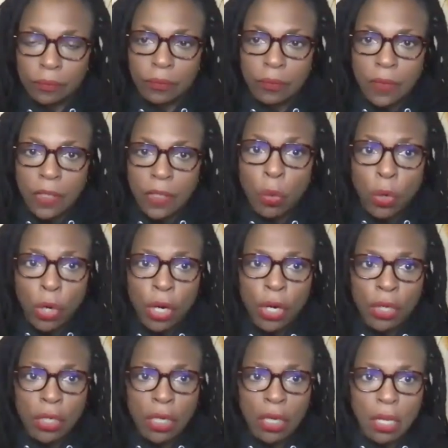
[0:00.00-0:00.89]
the
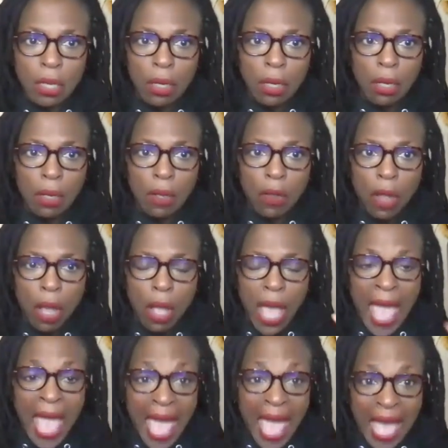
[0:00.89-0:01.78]
word
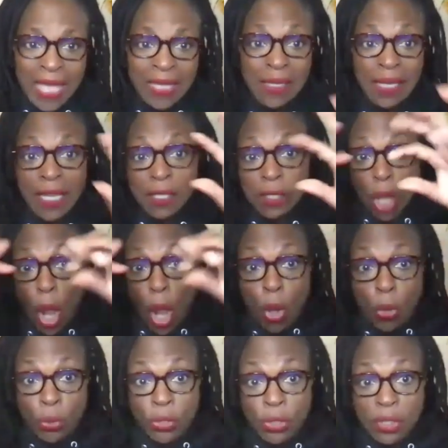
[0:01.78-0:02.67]
as is
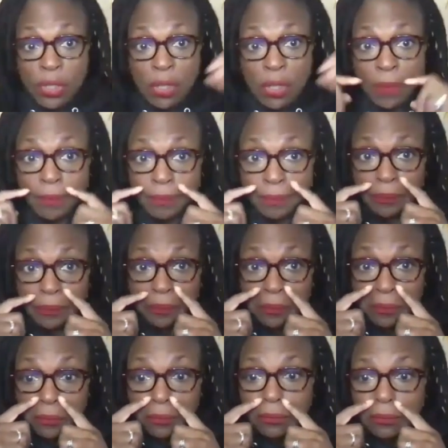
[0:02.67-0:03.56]
os,
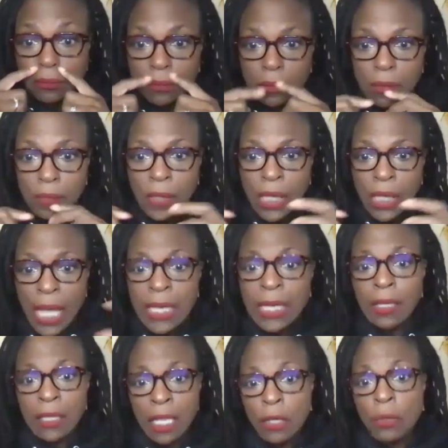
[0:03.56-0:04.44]
and
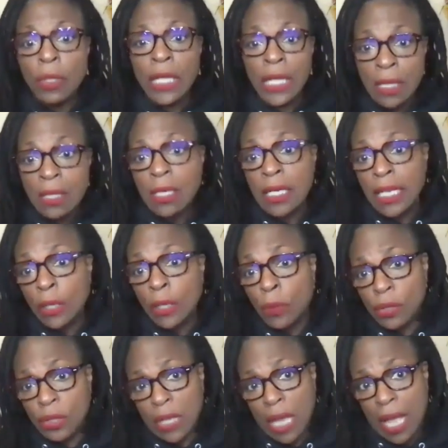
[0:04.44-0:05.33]
it literally is an
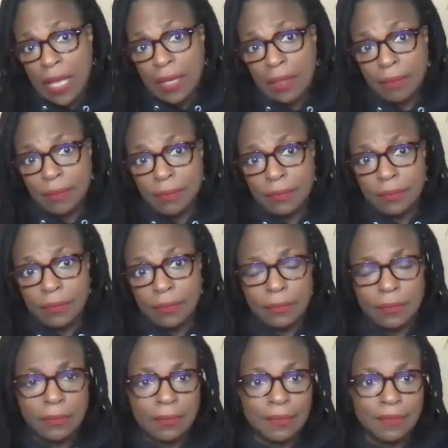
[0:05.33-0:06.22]
equal sign.
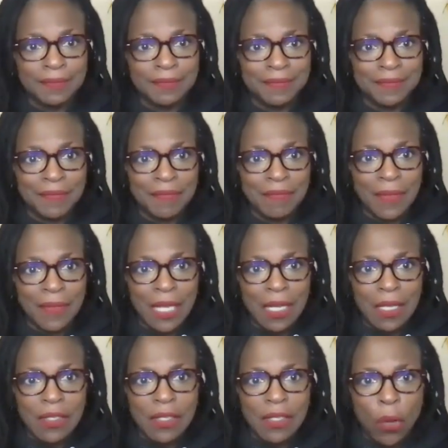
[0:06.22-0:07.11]

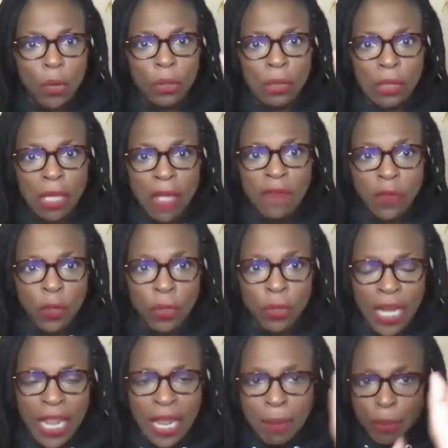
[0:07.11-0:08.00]
So love your
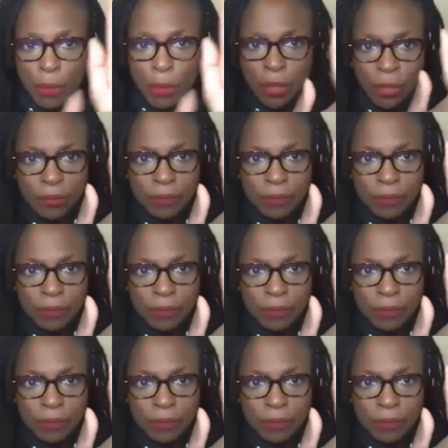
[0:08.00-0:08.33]
neighbor